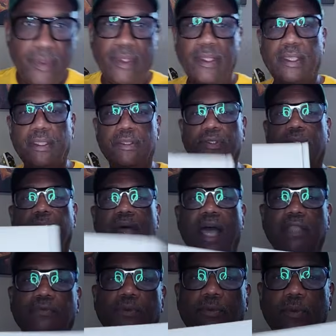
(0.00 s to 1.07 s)
here's the box
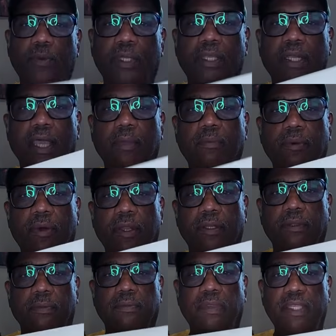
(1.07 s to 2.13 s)
from the one that I bought, the
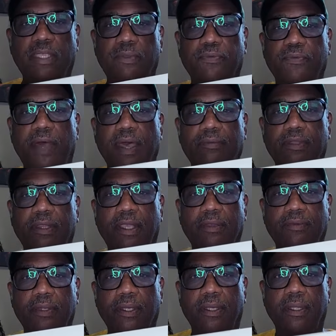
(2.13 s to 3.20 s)
Neve
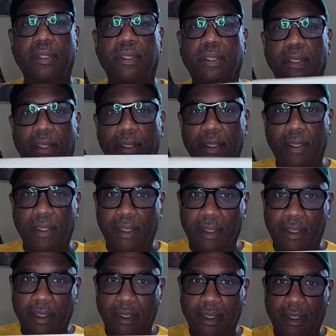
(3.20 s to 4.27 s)
511
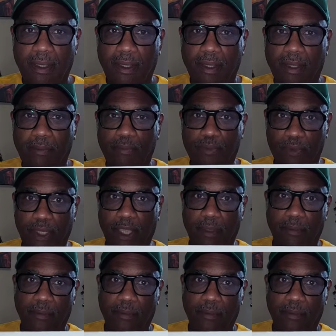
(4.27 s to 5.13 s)
preamp.